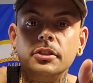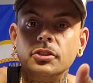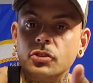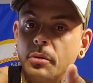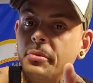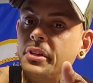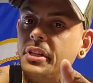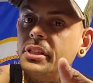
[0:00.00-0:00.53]

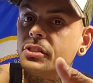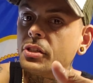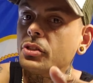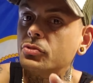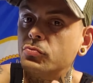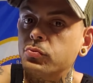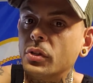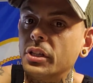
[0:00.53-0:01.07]
So I mean, these
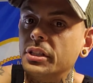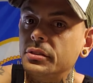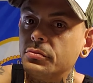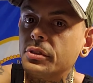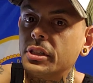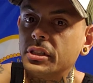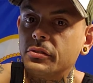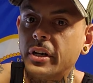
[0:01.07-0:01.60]
are really,
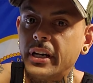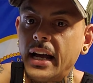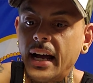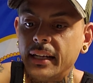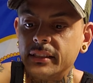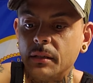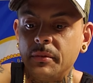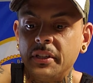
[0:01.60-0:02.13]
really great
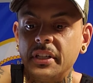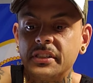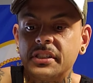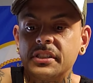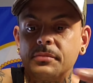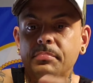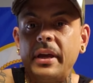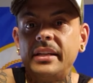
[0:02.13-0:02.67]
odds. I mean, this
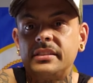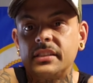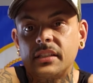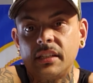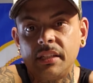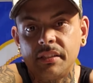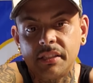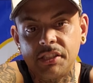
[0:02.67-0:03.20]
is
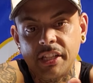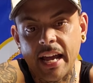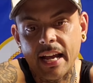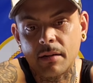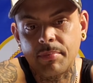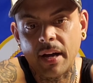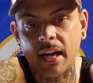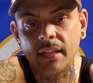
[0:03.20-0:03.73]
basically the
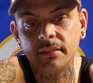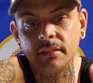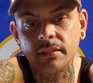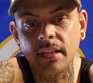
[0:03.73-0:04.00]
jackpot.